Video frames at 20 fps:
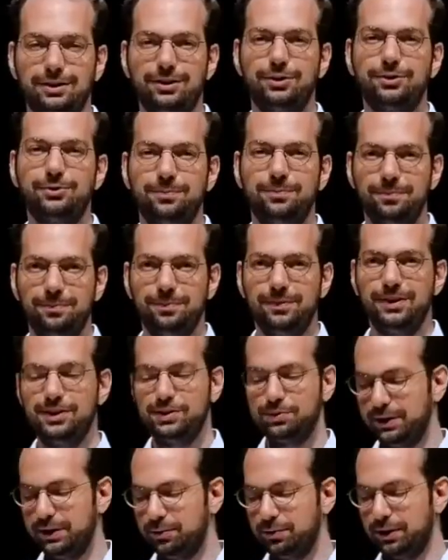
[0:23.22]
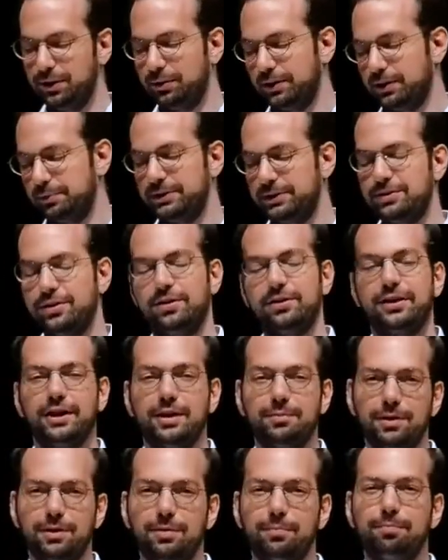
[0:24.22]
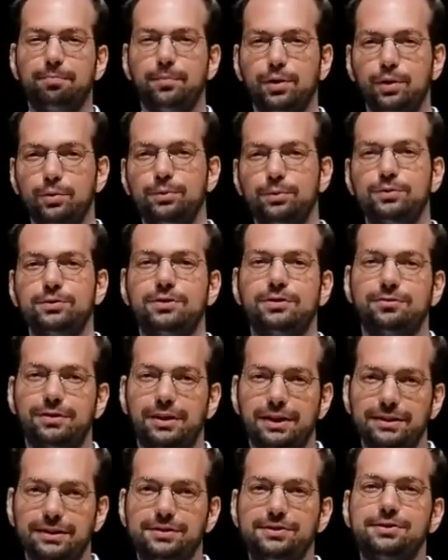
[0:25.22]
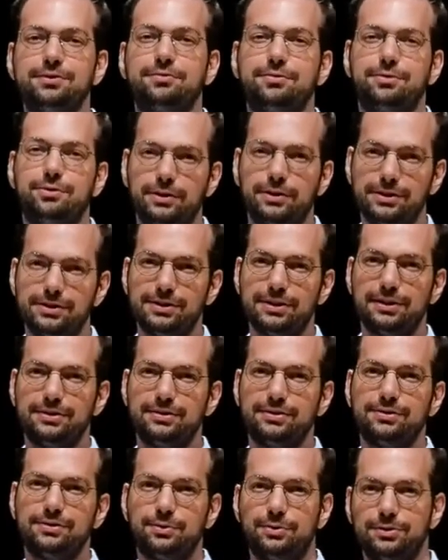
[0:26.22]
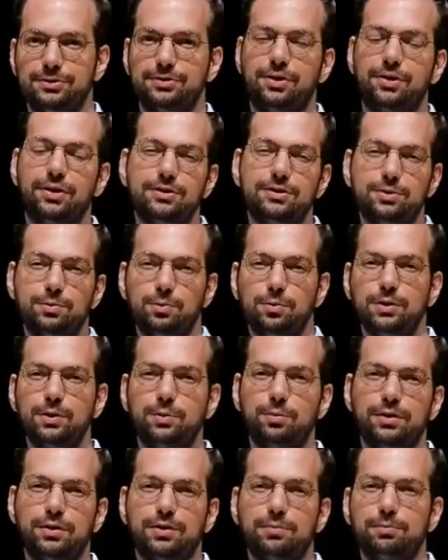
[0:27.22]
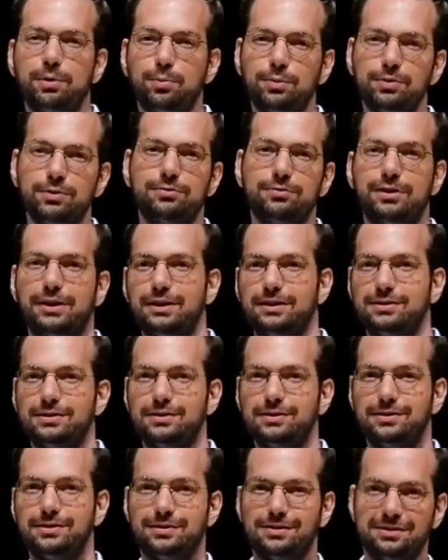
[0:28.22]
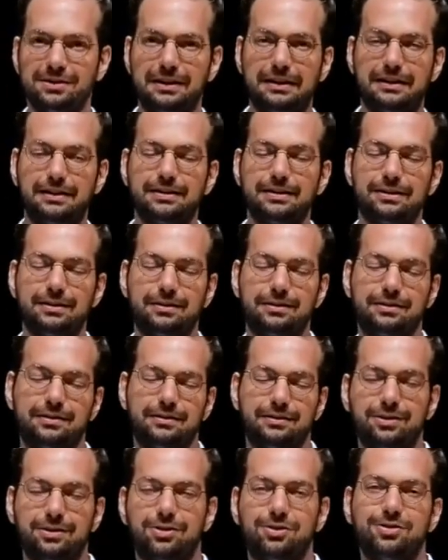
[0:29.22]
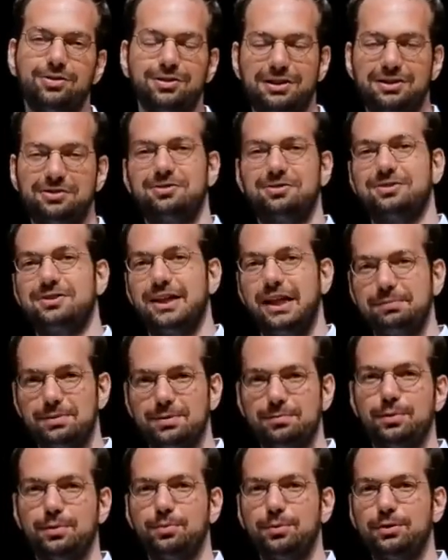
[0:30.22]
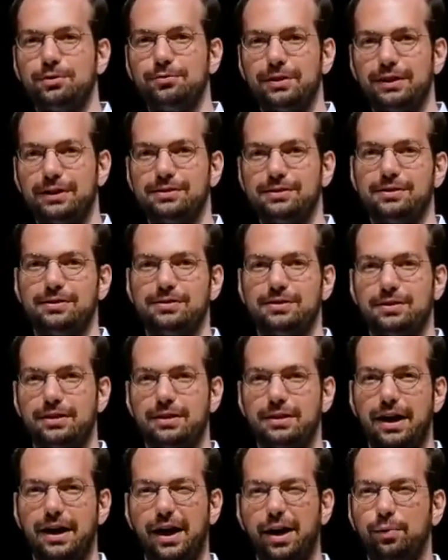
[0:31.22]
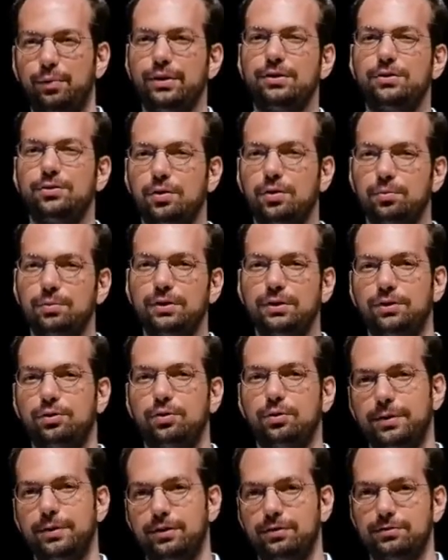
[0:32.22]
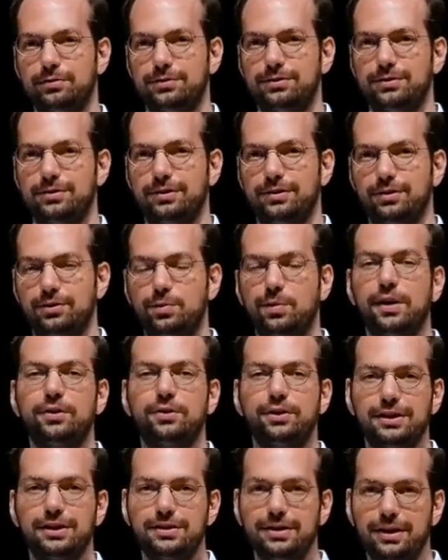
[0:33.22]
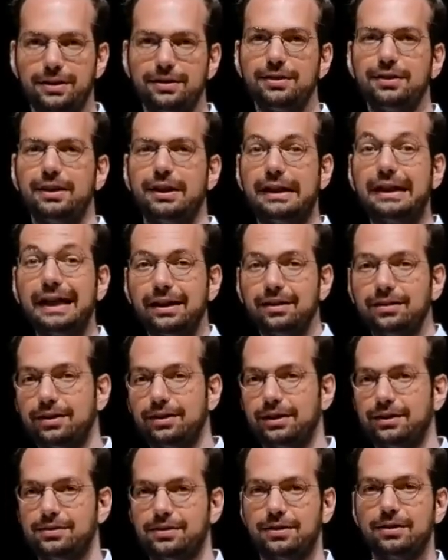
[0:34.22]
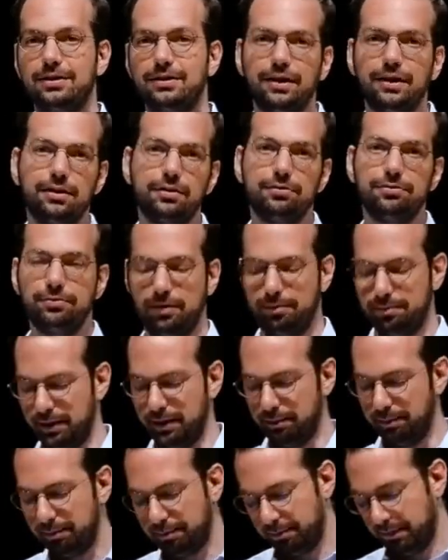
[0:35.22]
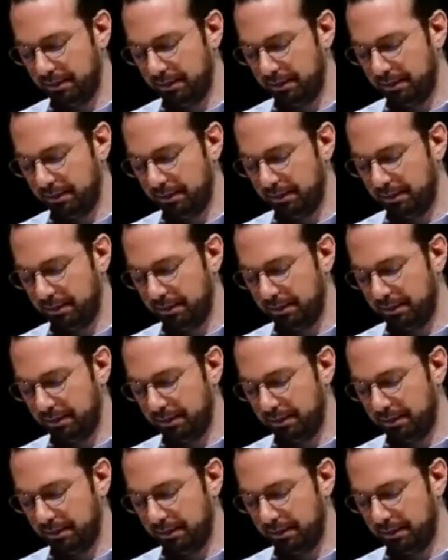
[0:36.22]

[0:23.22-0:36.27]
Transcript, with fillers: Hello. This week we're going to be talking about mobile device forensics. We're starting to work with mobile devices, uh, all the different types of mobile devices, and how we normally go about acquiring data and analyzing the data from them.